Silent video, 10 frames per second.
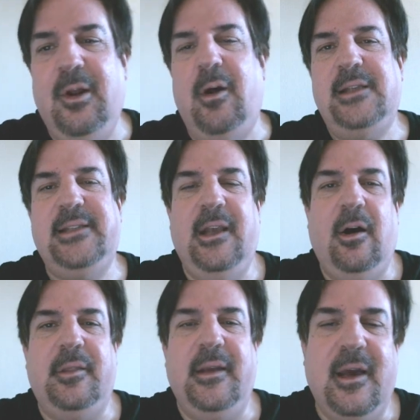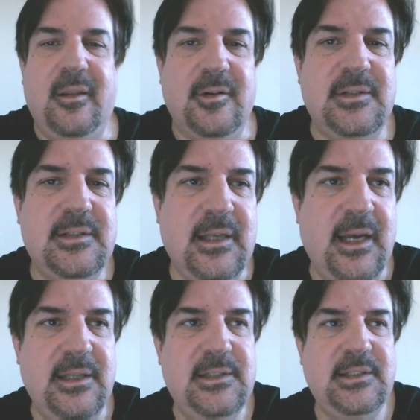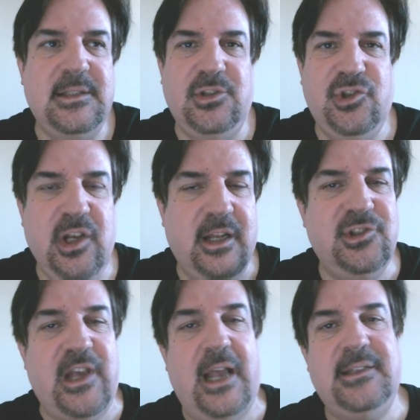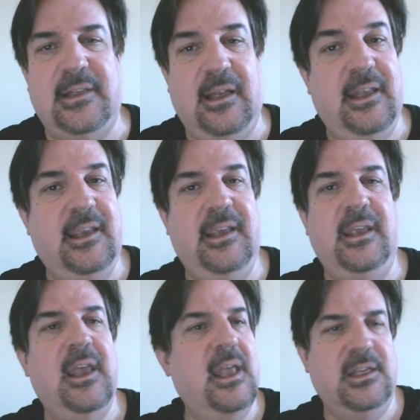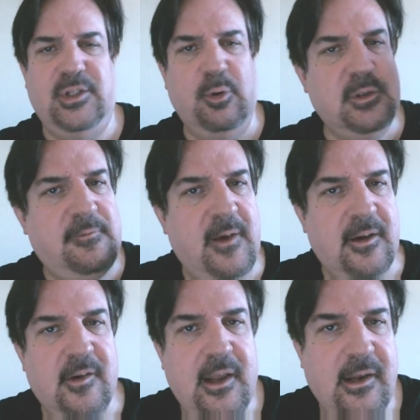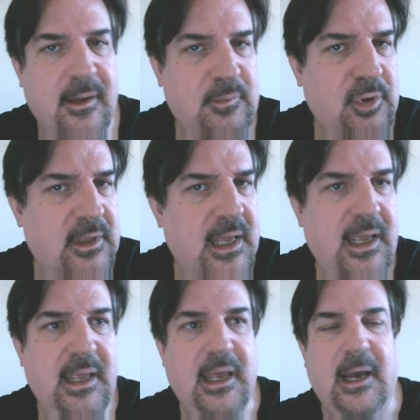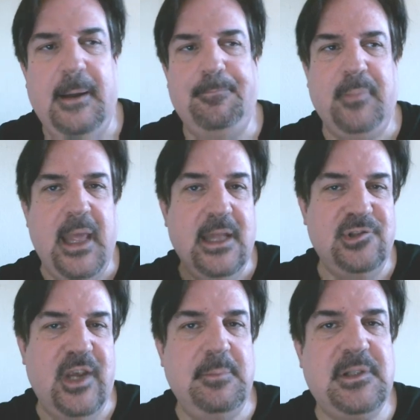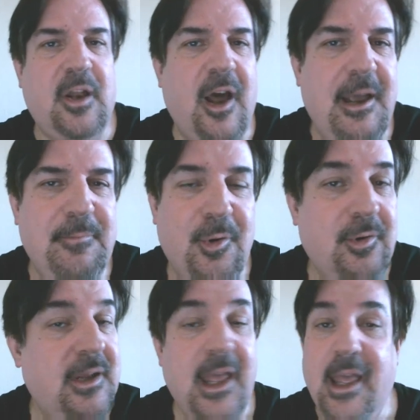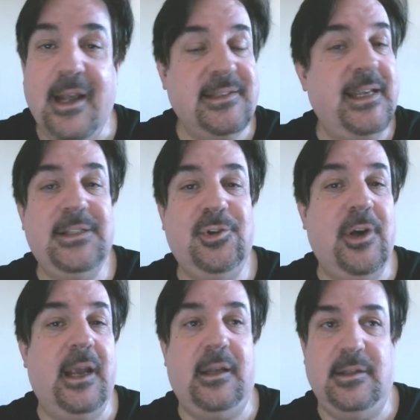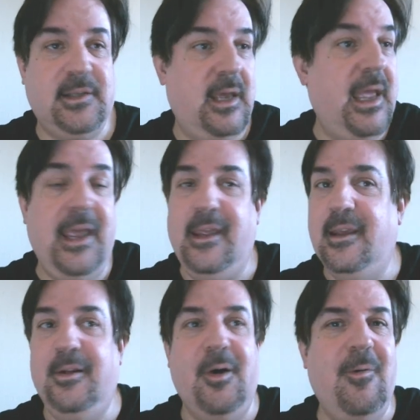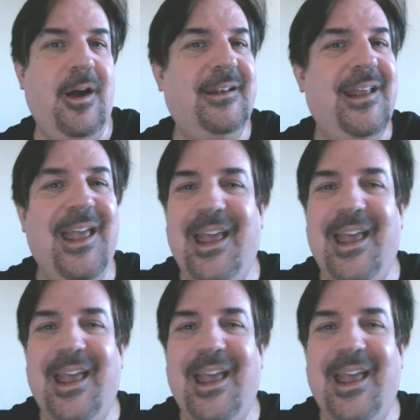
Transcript: I see all the others. Sheila Jackson Lee, she was venerating him today. James Clyburn, because he's great. They say, hey, you know what?